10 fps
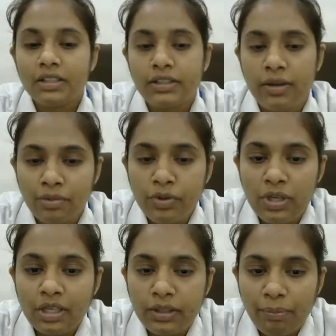some
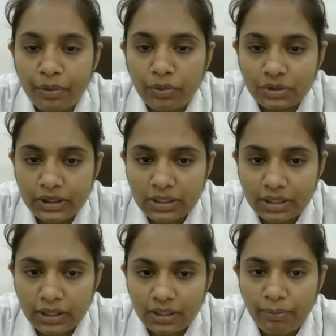doing the
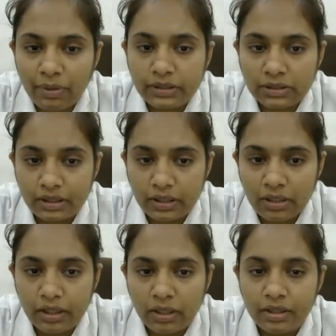procedure the
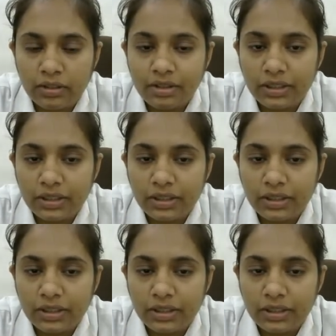person